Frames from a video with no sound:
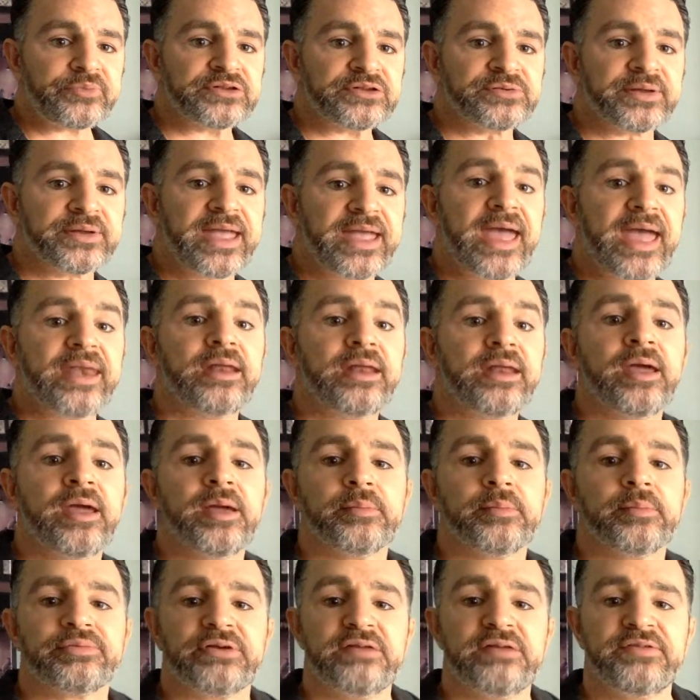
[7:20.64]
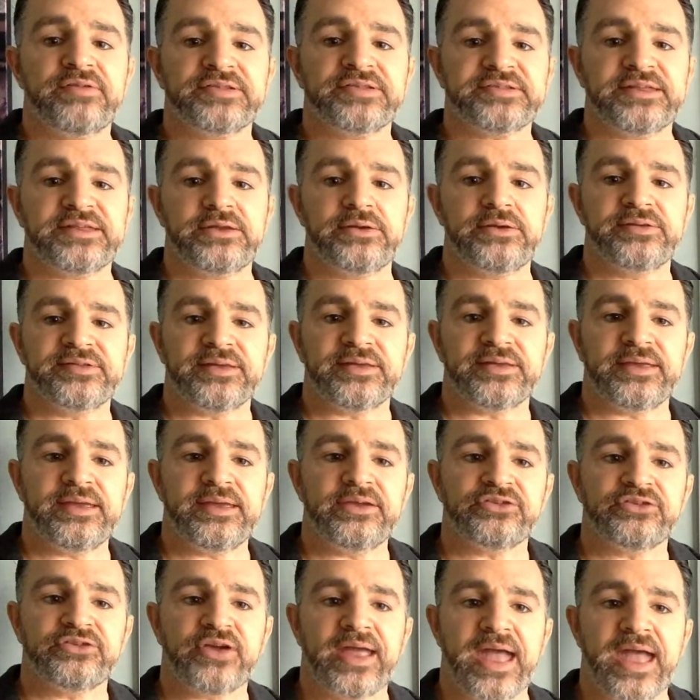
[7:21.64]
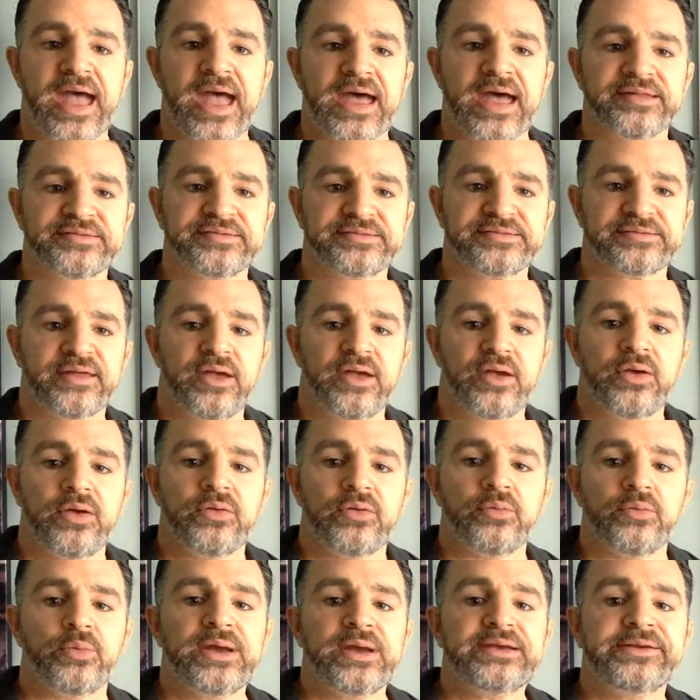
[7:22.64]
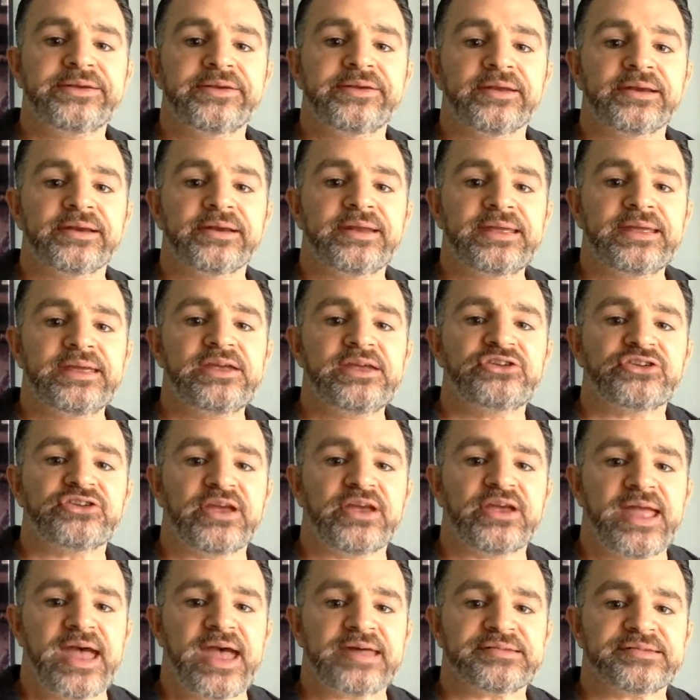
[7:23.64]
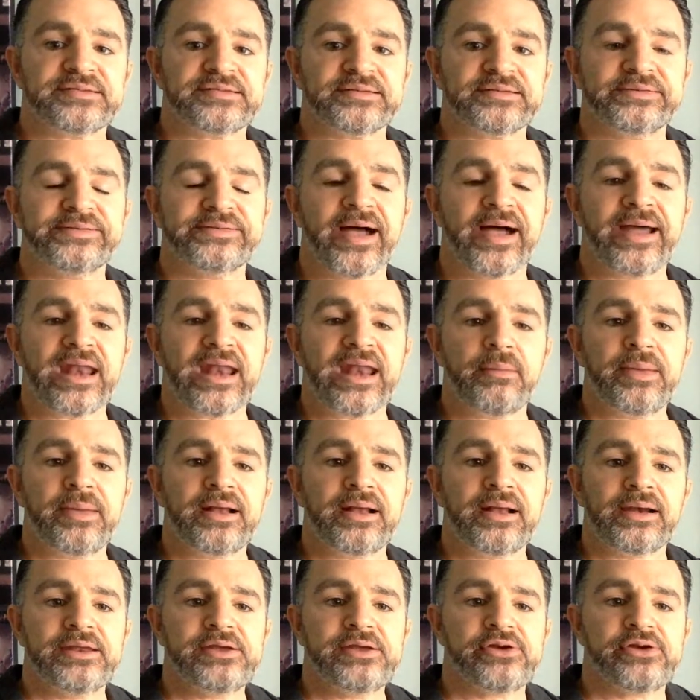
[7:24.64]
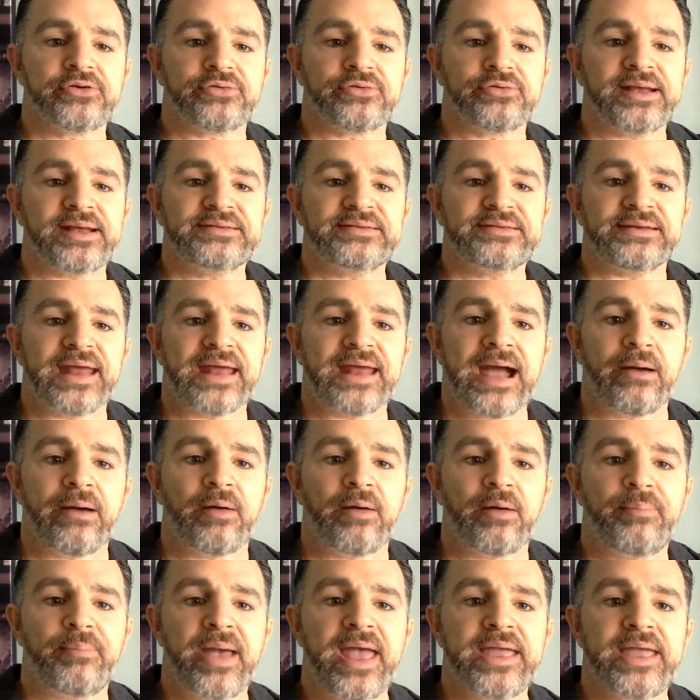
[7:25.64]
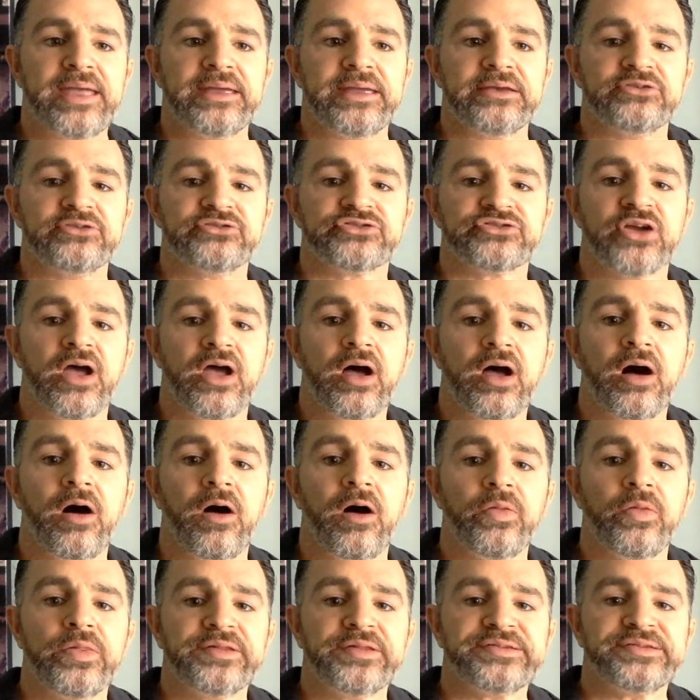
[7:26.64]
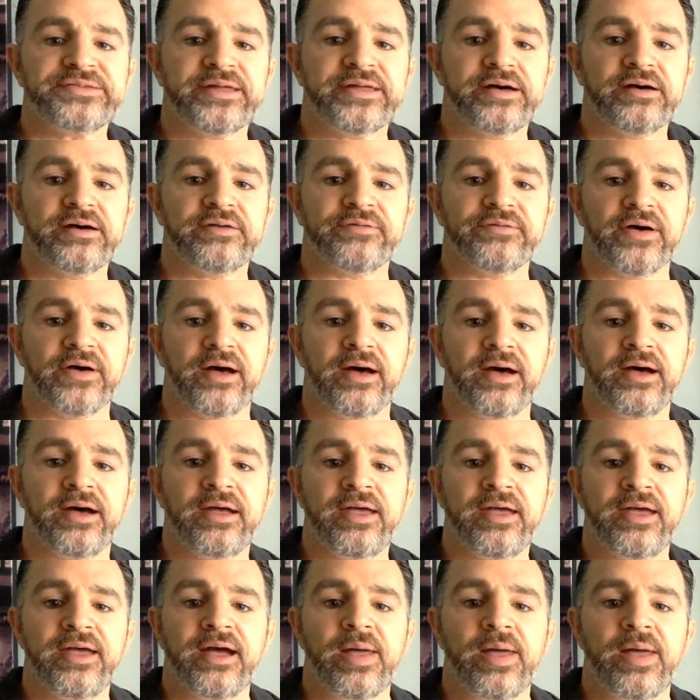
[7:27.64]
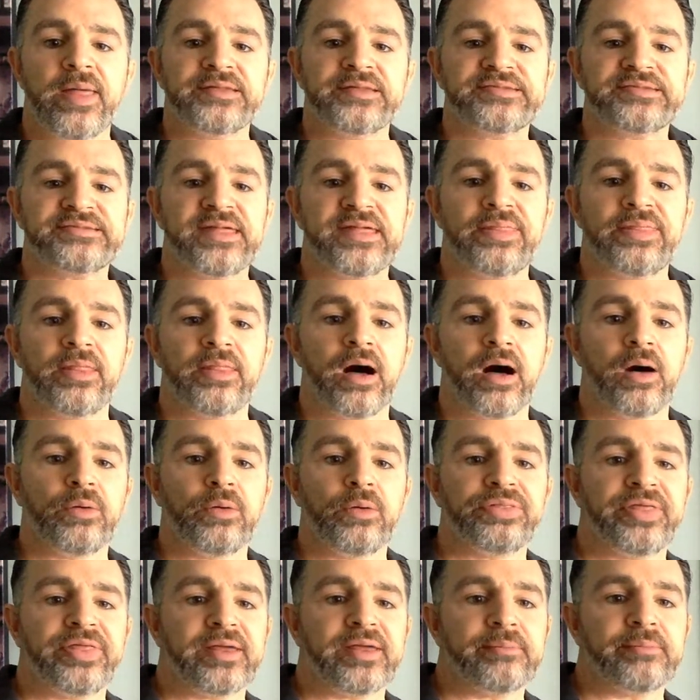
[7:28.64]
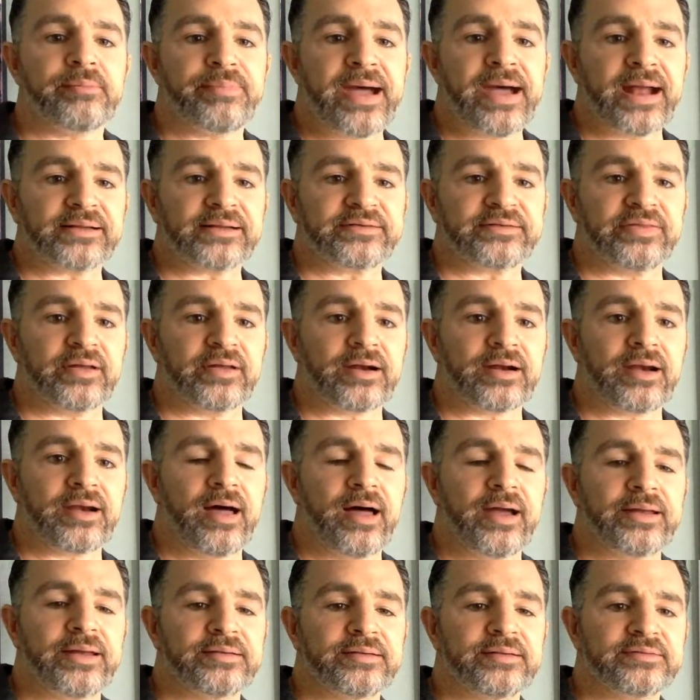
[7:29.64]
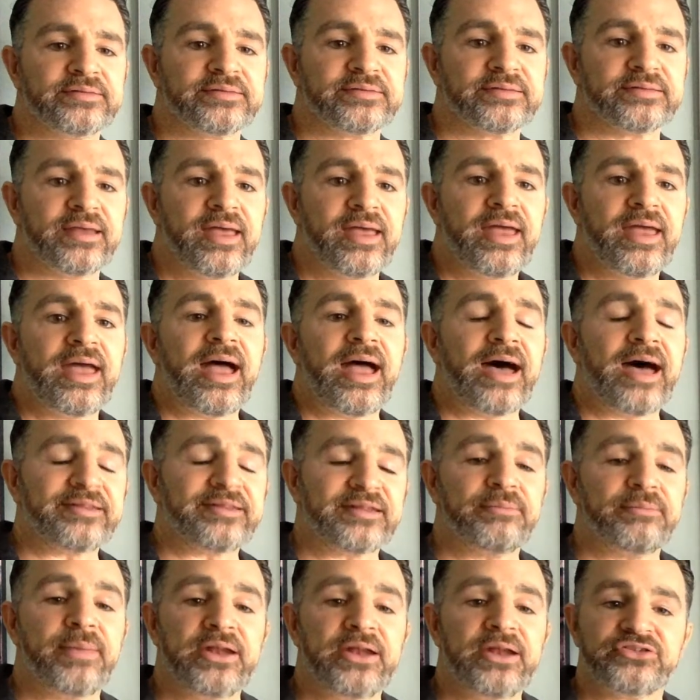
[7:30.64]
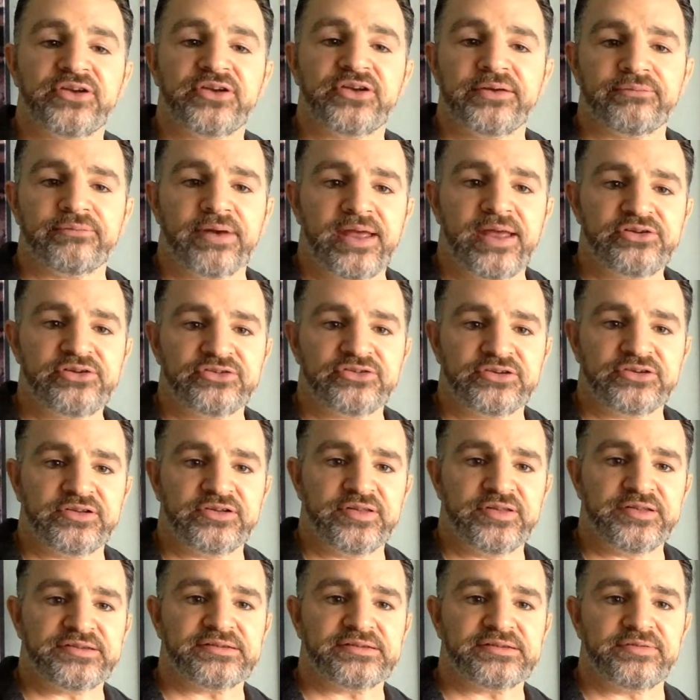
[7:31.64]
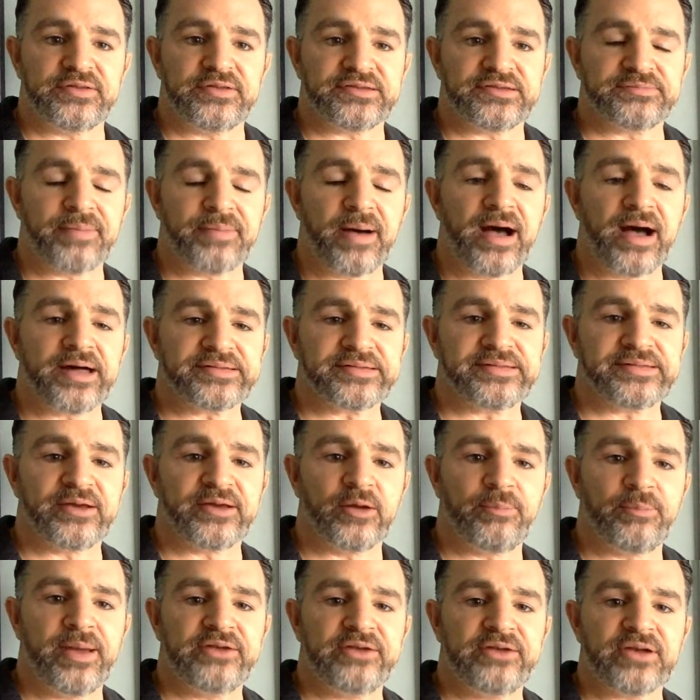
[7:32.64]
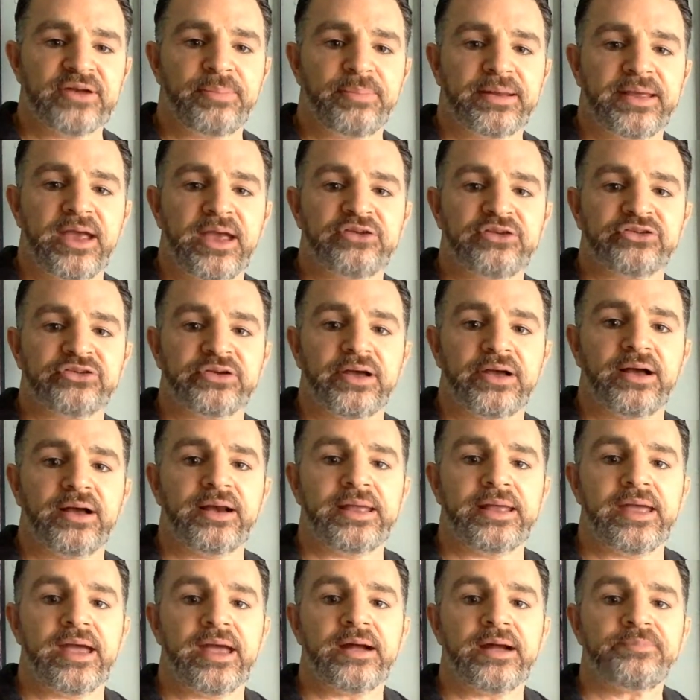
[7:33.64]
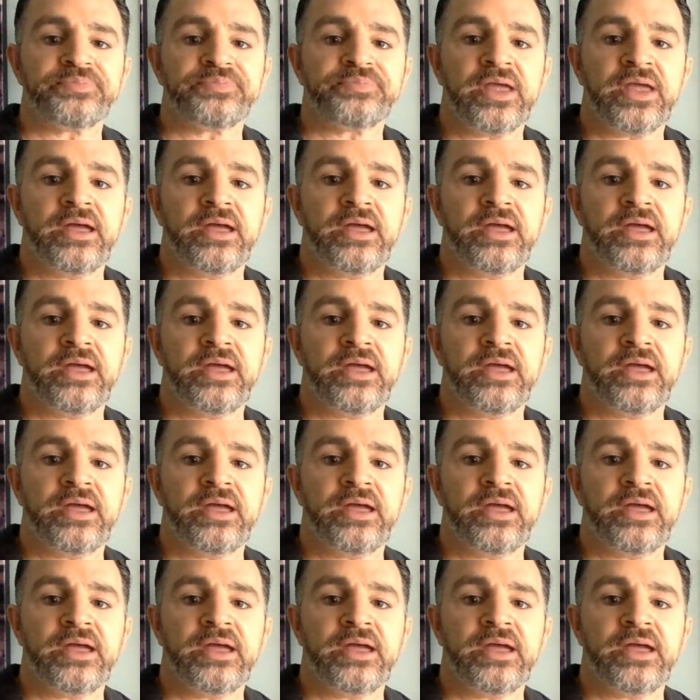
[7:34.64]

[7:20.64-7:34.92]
So again, previously using EJS, EJS dynamically created our page on the server and then sent the whole thing back to the client. As I mentioned in relation to the SPA, single page application earlier,